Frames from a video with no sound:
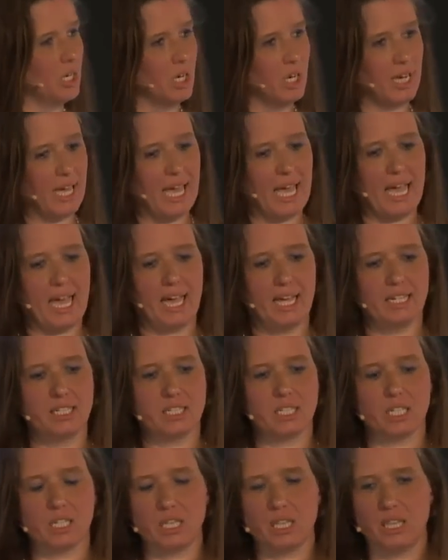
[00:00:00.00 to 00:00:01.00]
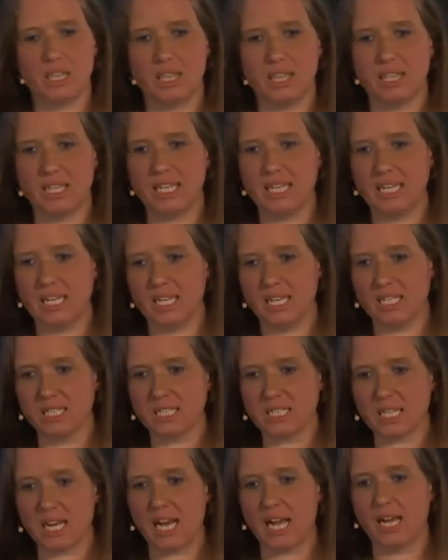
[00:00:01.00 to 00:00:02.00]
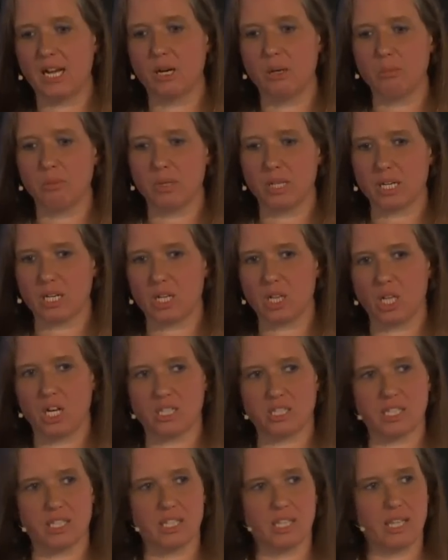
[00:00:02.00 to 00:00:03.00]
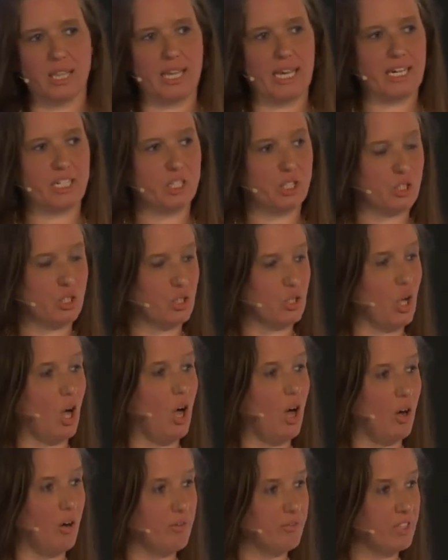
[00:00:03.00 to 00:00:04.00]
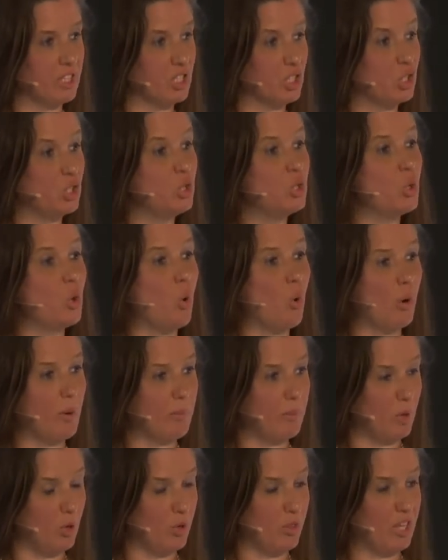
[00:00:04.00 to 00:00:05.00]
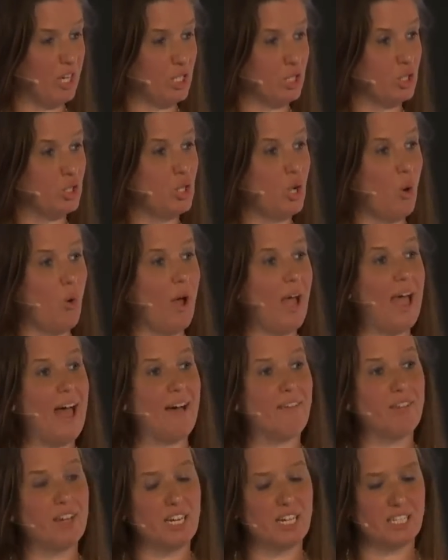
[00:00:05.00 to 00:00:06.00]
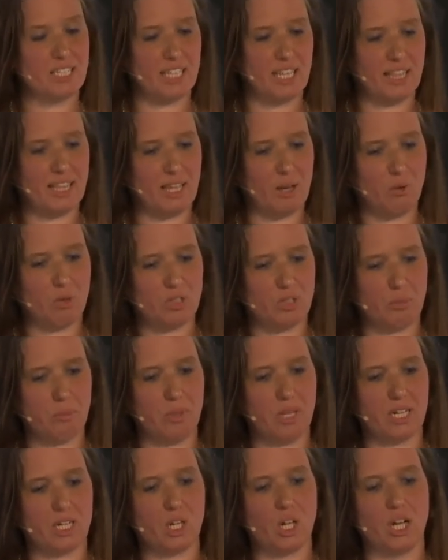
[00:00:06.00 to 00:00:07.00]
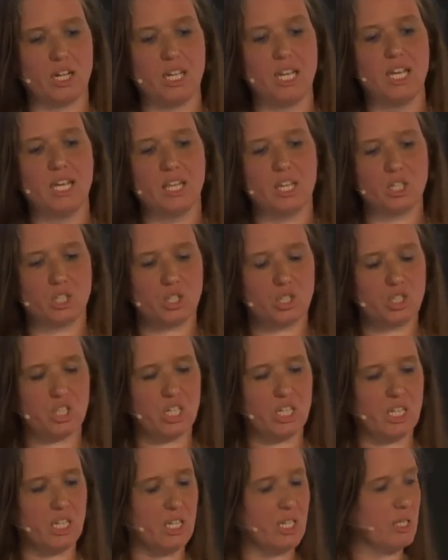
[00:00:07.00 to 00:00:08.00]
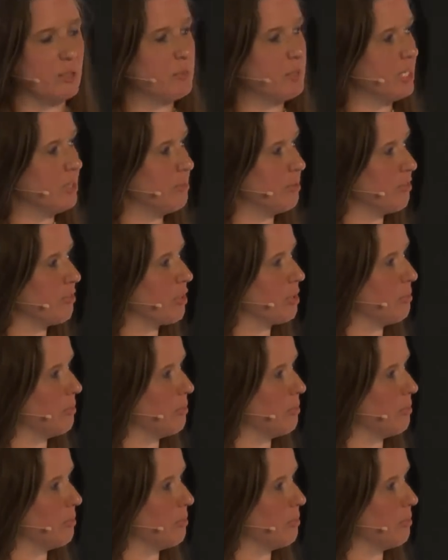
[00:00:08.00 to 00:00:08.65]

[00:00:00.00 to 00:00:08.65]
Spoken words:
and the entire blood clots in the leg dissolved. It's normal. There's no evidence that there was a blood clot. There's still a little bit of